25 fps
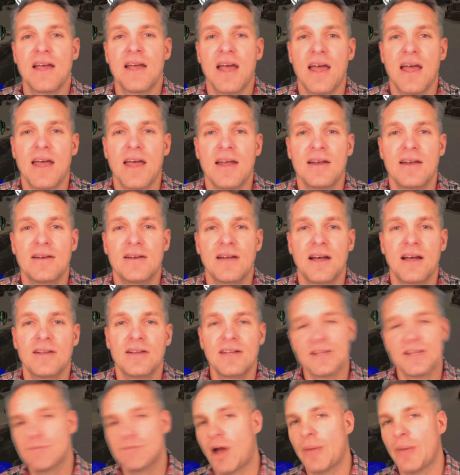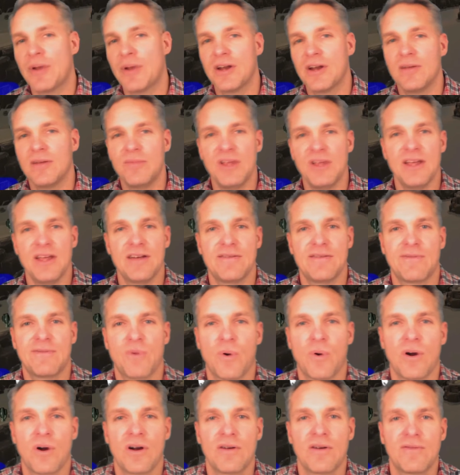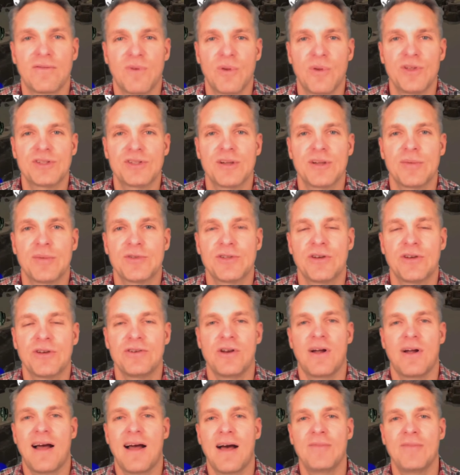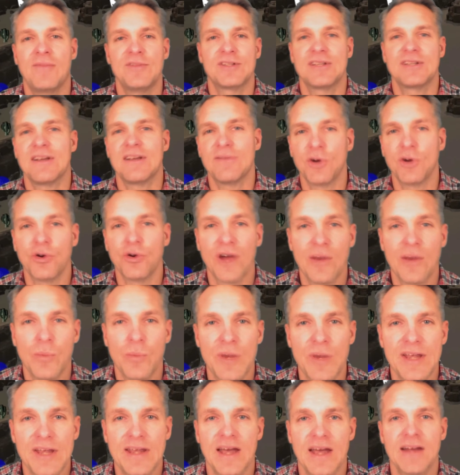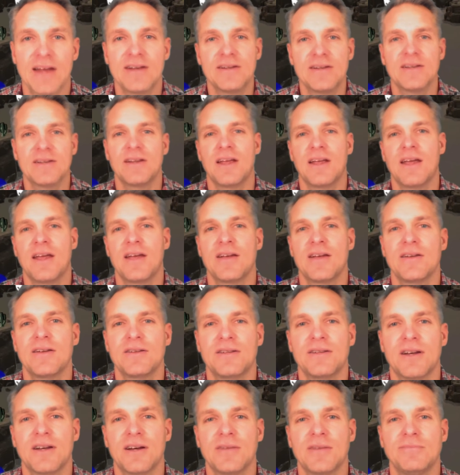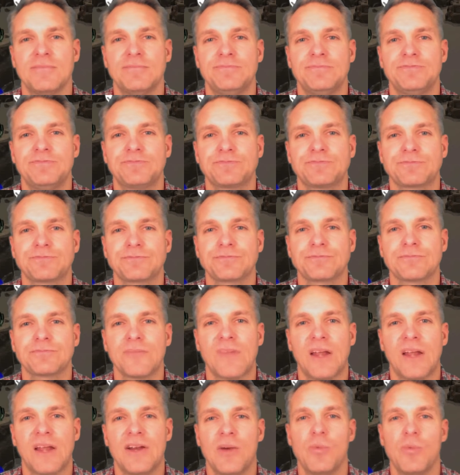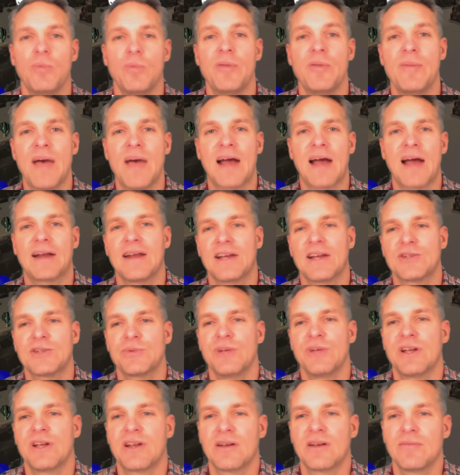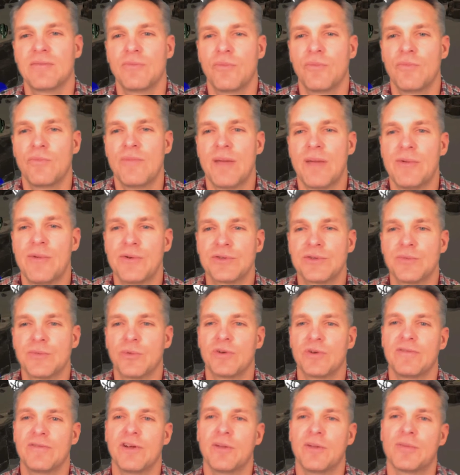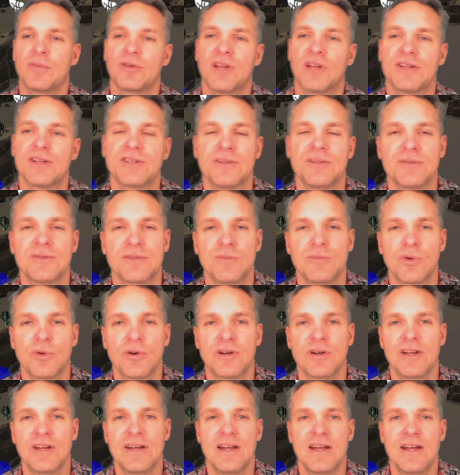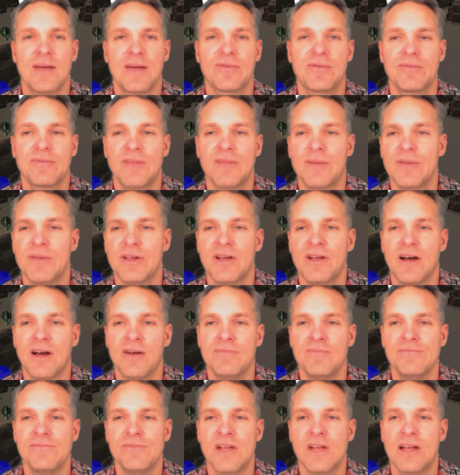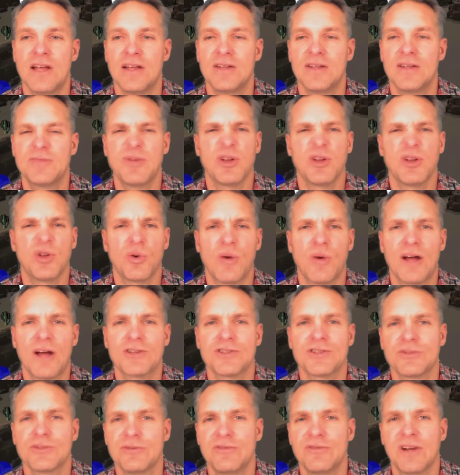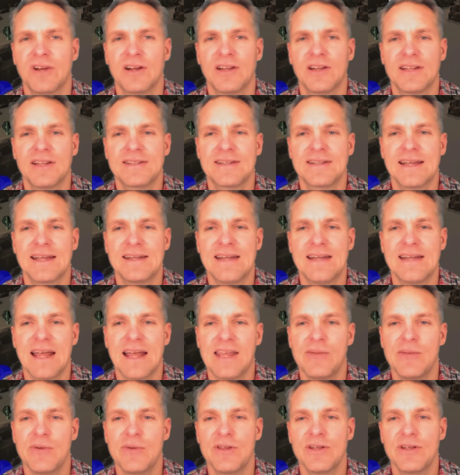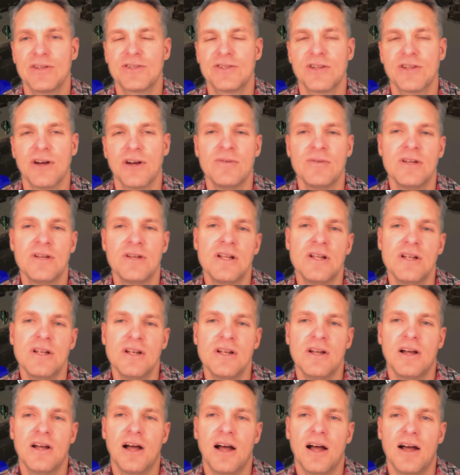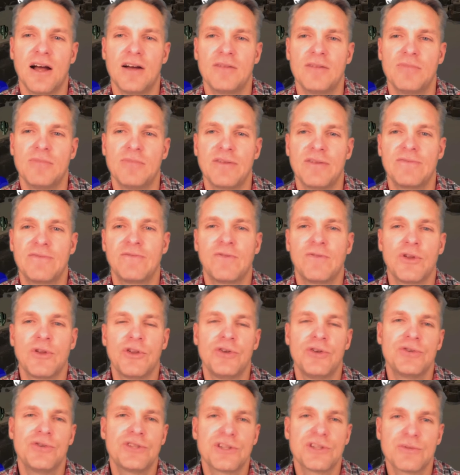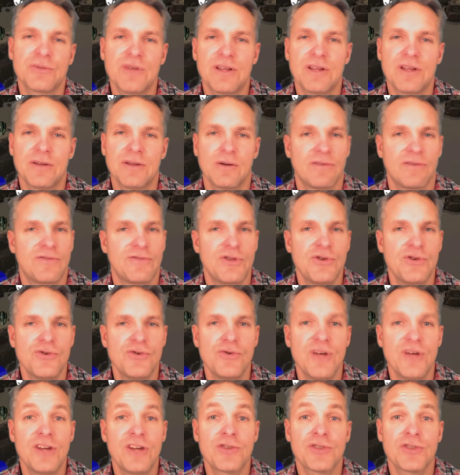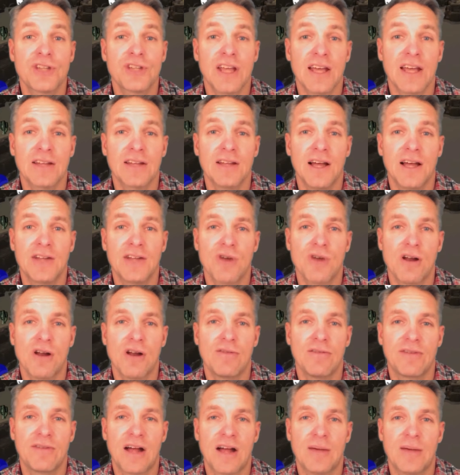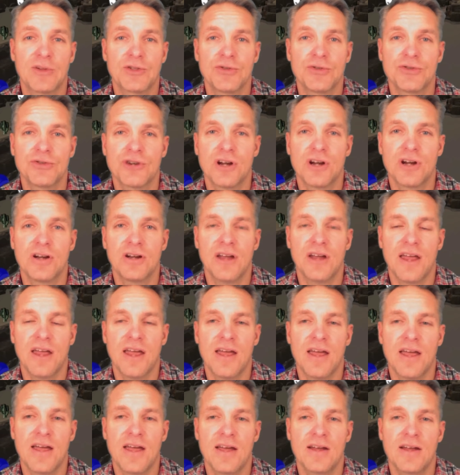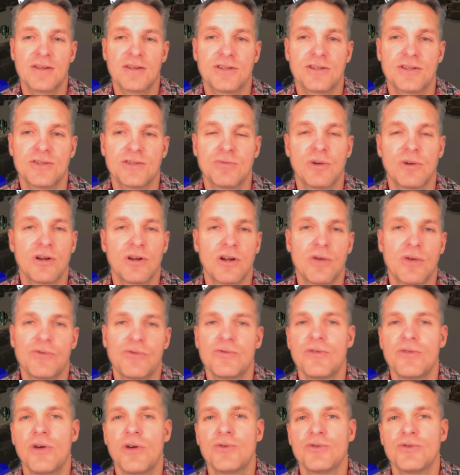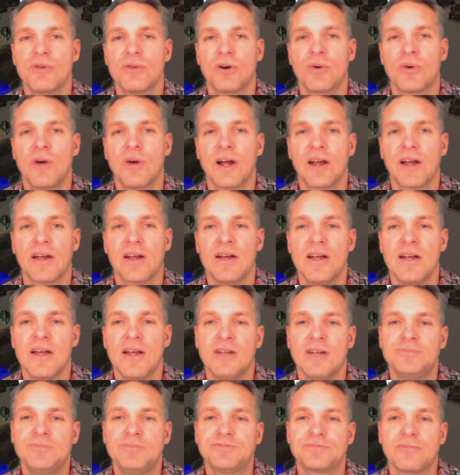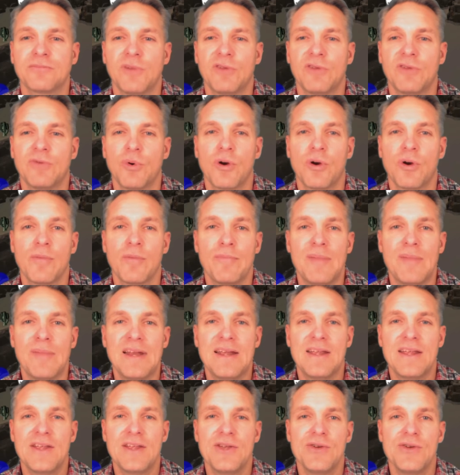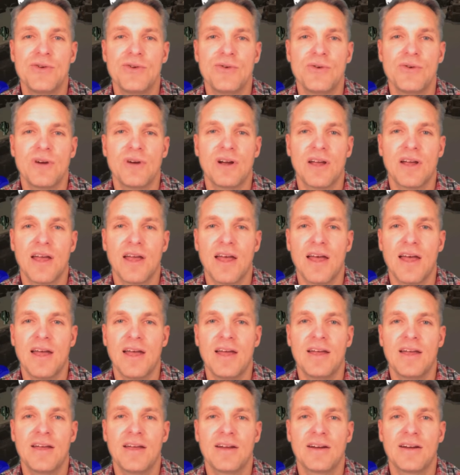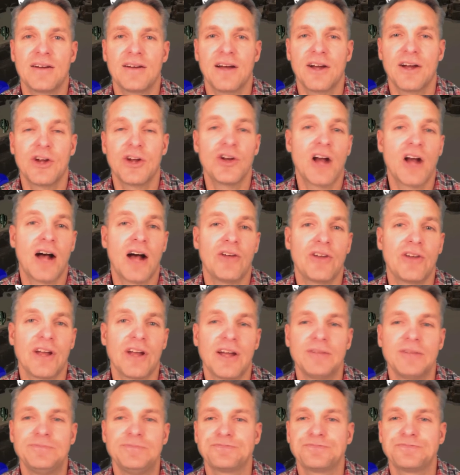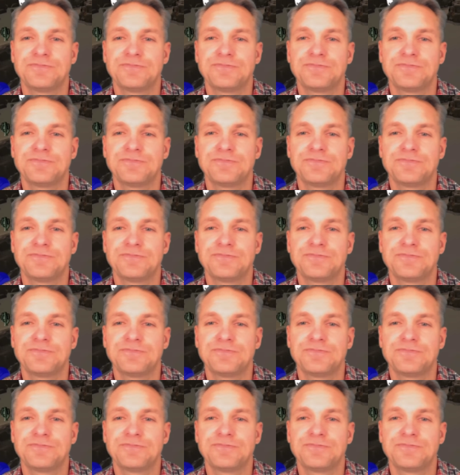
And that's probably going to be it for this episode. Obviously have a great weekend, and we'll be back next week, maybe with some more developer lessons, some more in-depth. Maybe it's been a little while since we've done a Let's Get Techie with it. So, but for the news this week, there are a few interesting headlines right off of Gama Sutra, and want to go through those real quick before bidding you a good holiday.